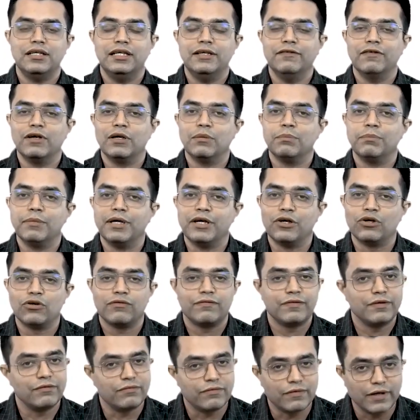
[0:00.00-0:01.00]
development of
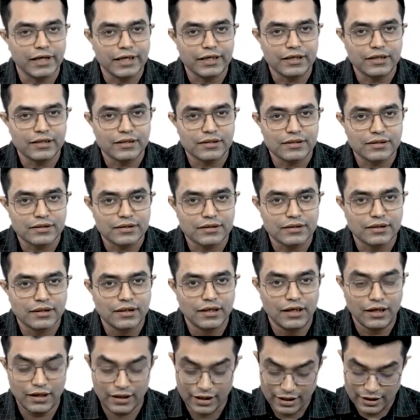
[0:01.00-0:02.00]
nephritis.
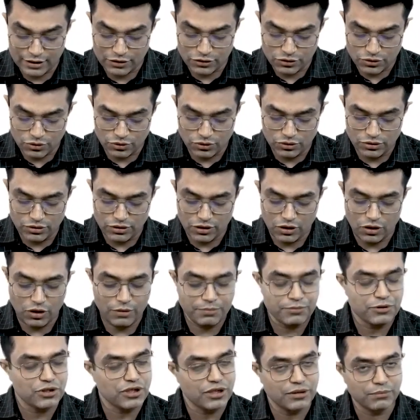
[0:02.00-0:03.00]
And so the
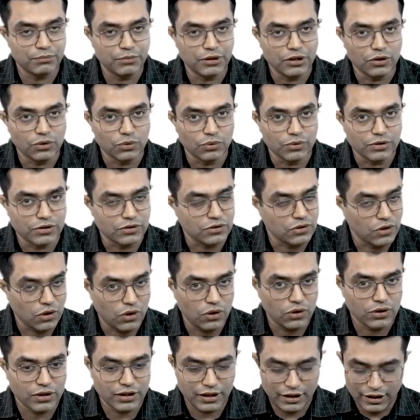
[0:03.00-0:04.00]
option number two is
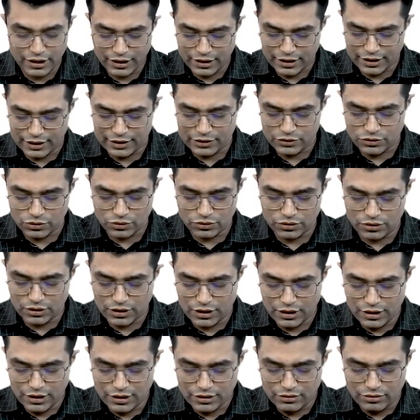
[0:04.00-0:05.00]
wrong and so
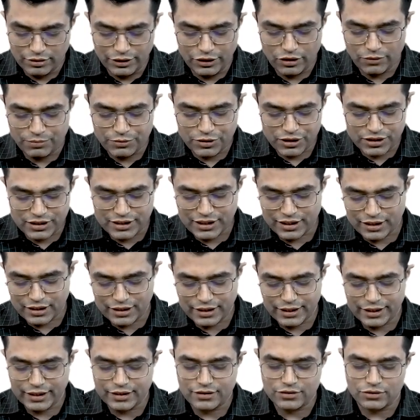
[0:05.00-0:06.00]
Three options are
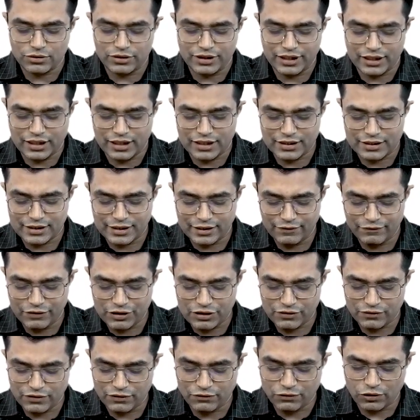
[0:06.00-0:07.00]
correct. So they are asking
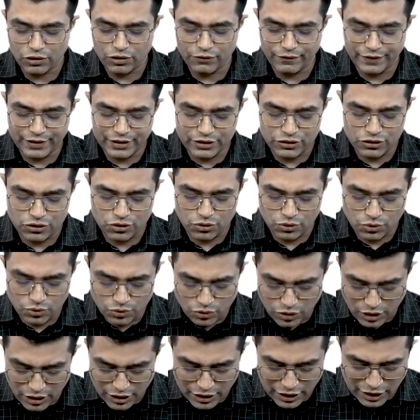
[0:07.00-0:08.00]
which of the following is
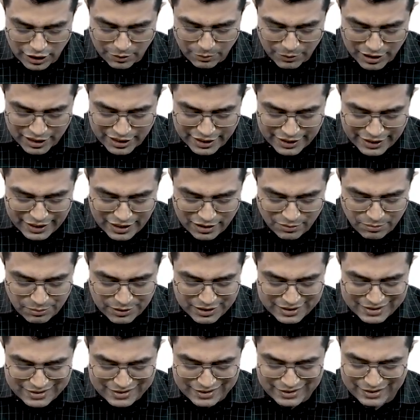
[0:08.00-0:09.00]
true. Among A,
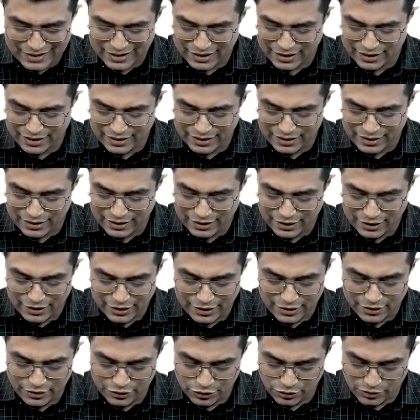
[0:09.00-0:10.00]
B, C and D,
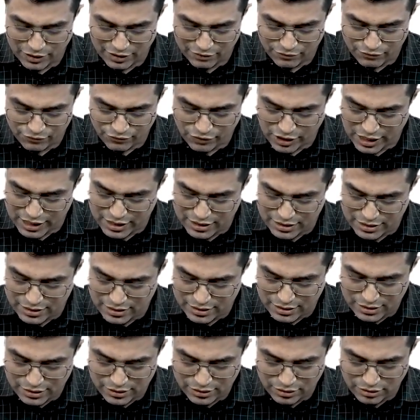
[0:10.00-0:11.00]
you have
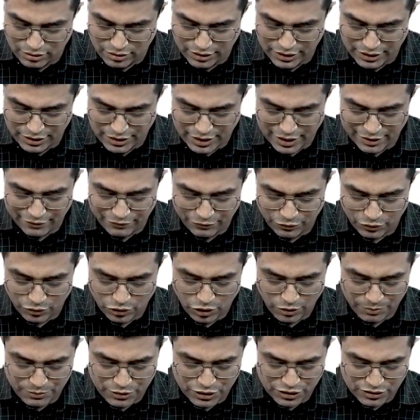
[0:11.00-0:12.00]
1, 3 and
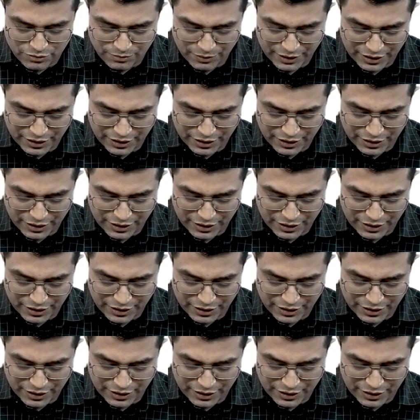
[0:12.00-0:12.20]
4 options